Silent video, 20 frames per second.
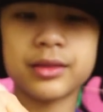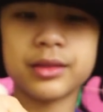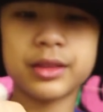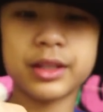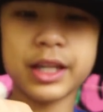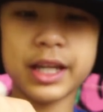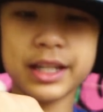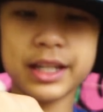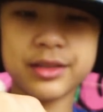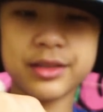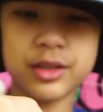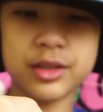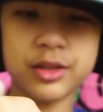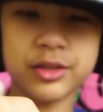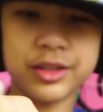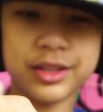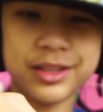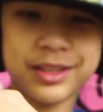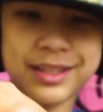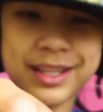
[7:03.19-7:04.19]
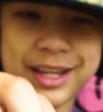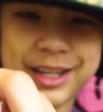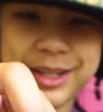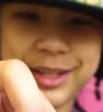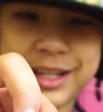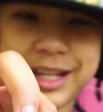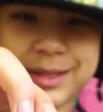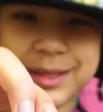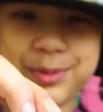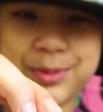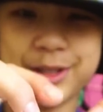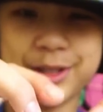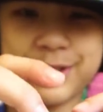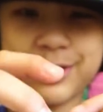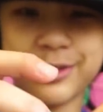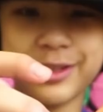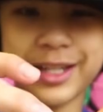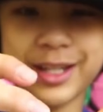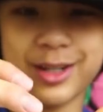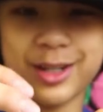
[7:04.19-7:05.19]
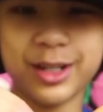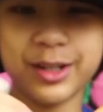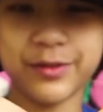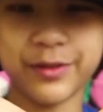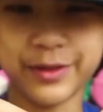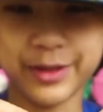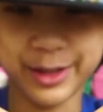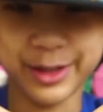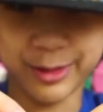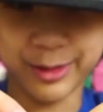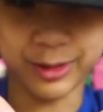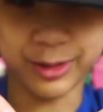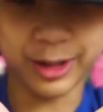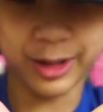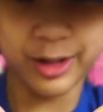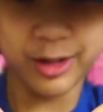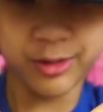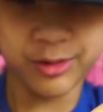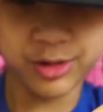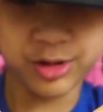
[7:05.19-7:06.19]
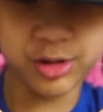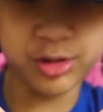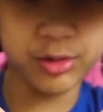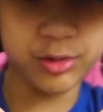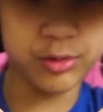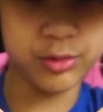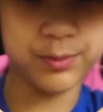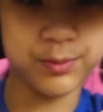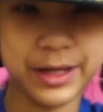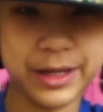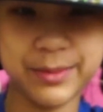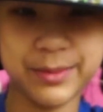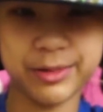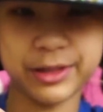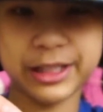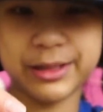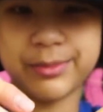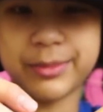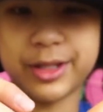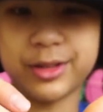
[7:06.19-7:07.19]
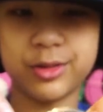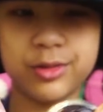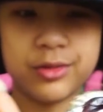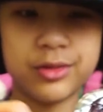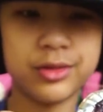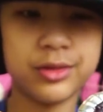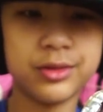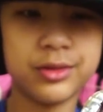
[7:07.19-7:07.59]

Okay, so this is how you guys put it together if you are new to Beyblade Metal.